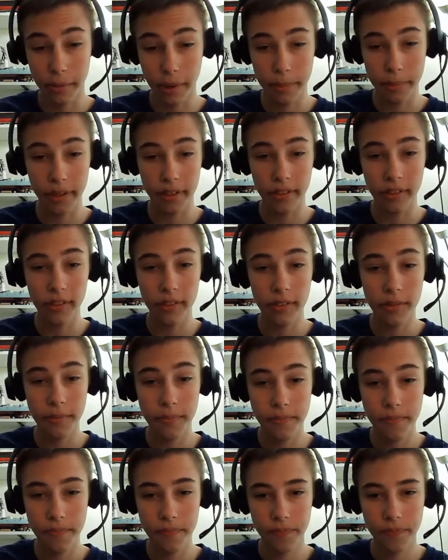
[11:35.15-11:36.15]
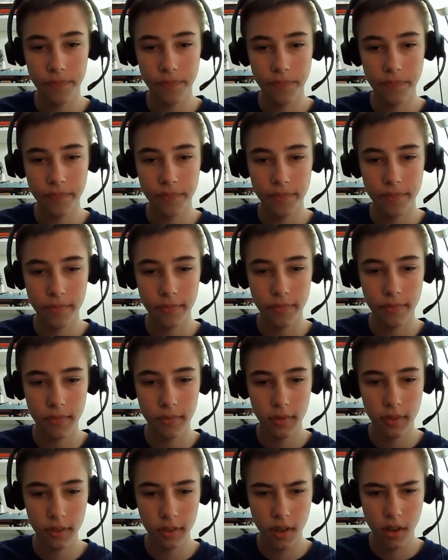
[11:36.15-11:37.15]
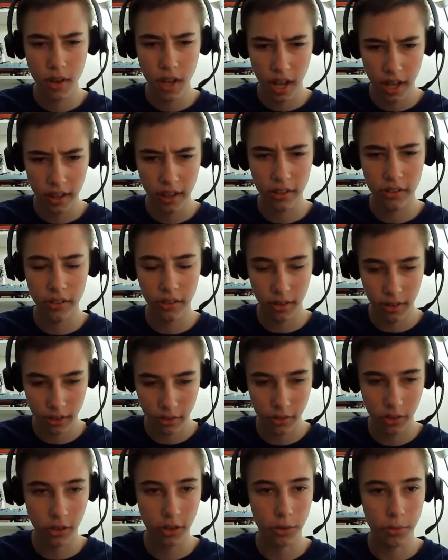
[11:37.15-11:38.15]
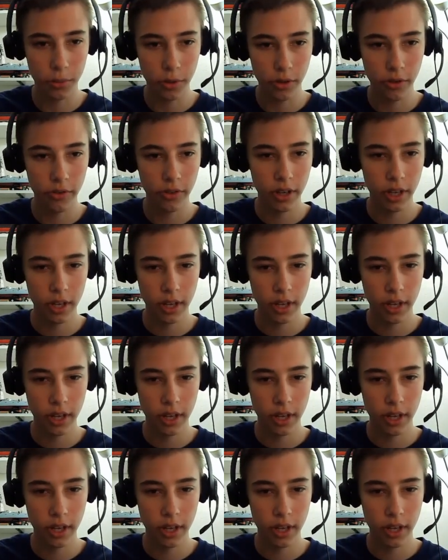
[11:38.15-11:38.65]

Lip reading: pieces. Okay, it's a good move.